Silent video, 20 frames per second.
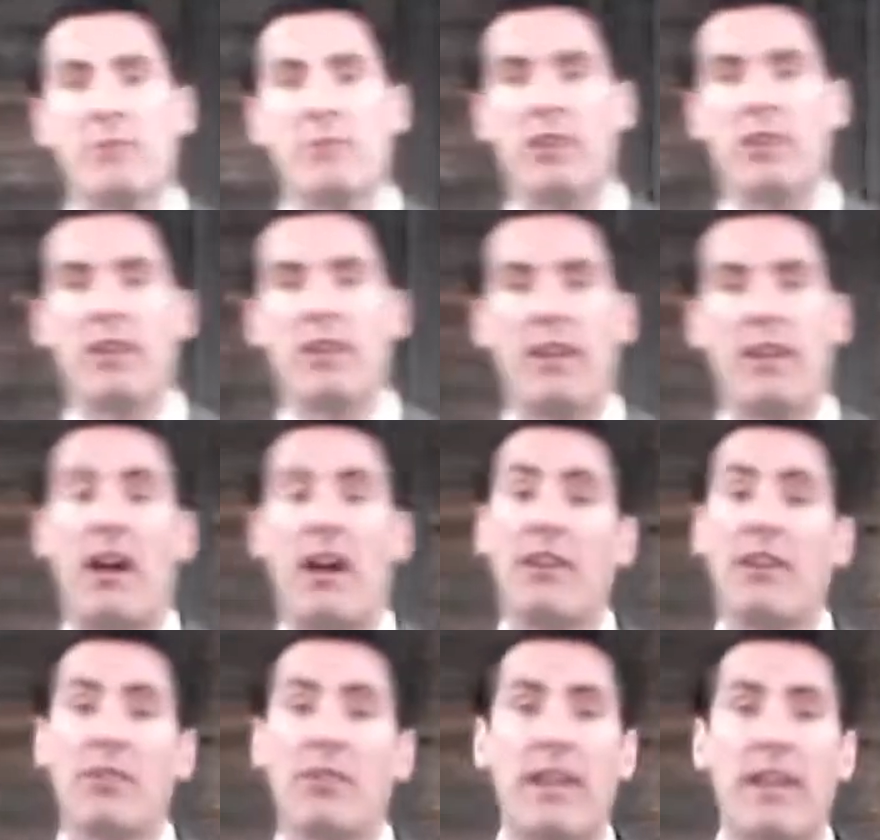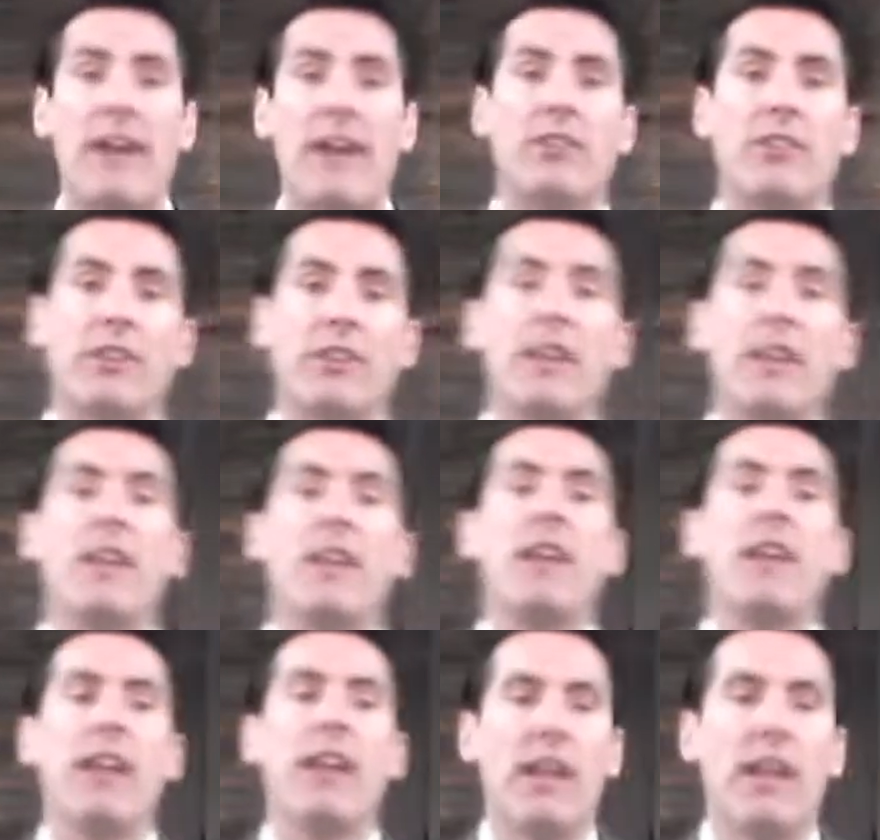she did, 100,000
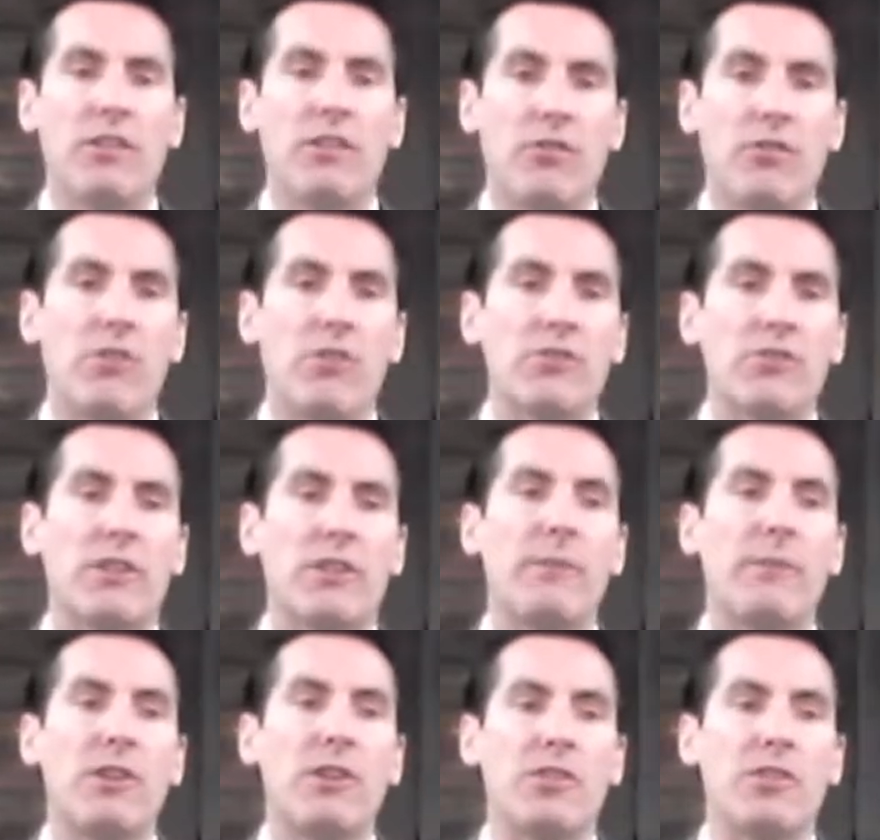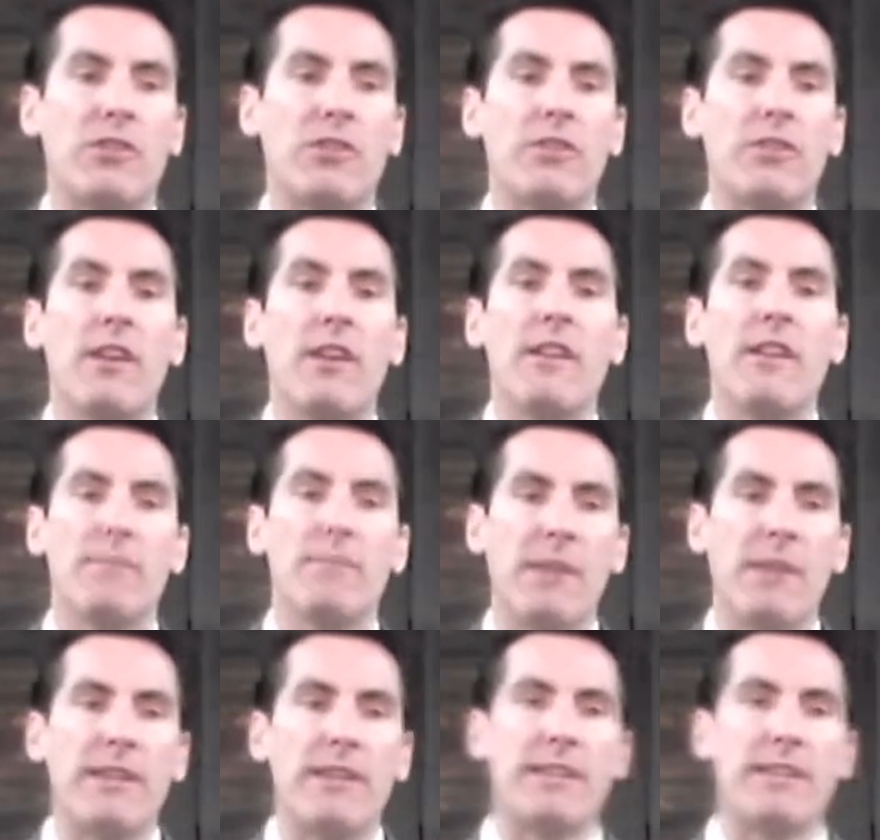in gross commissions
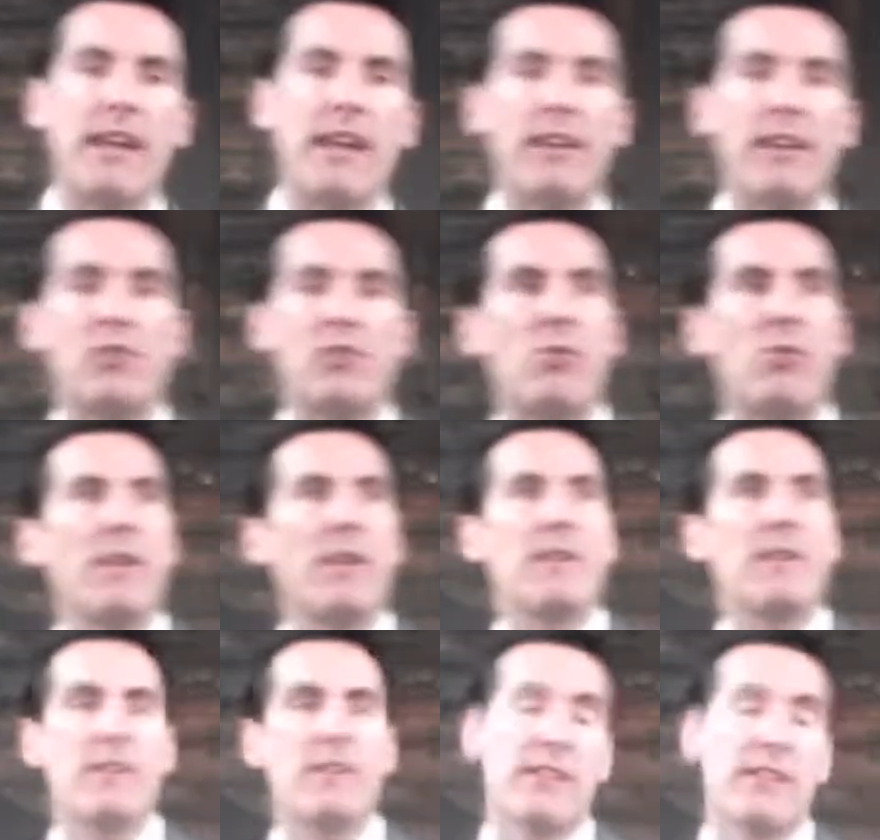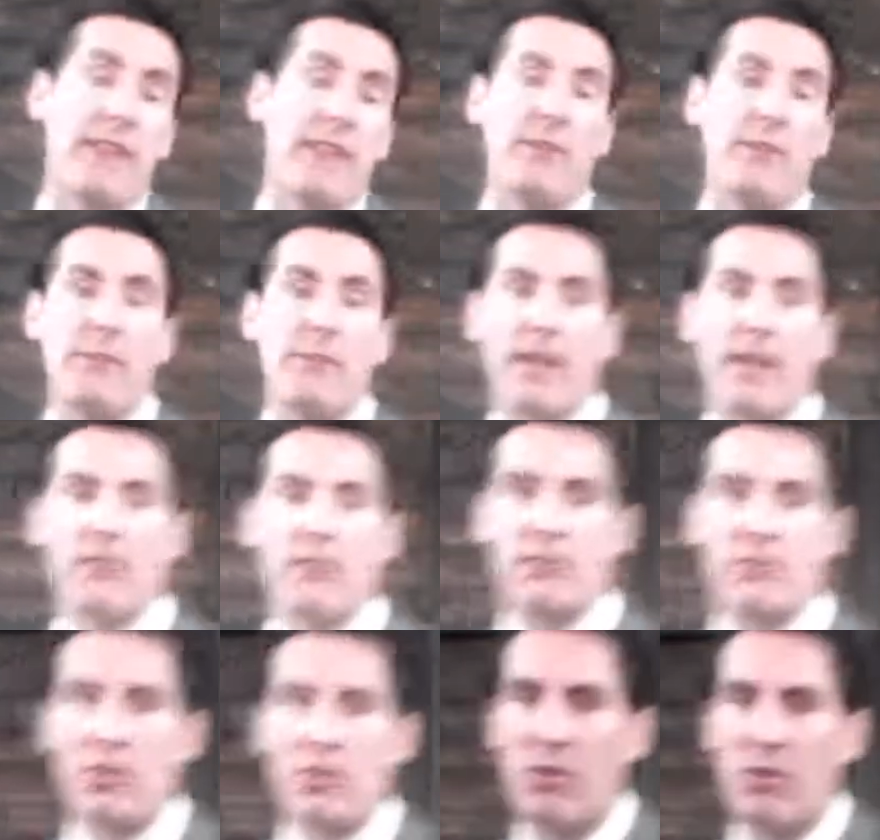based on 27
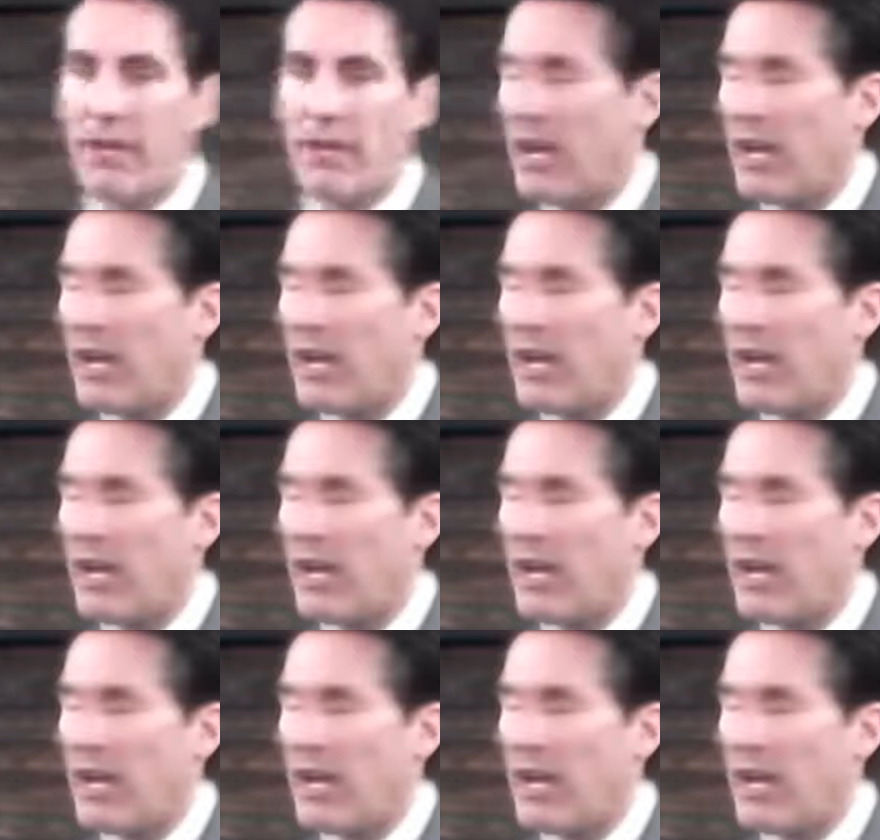mailers going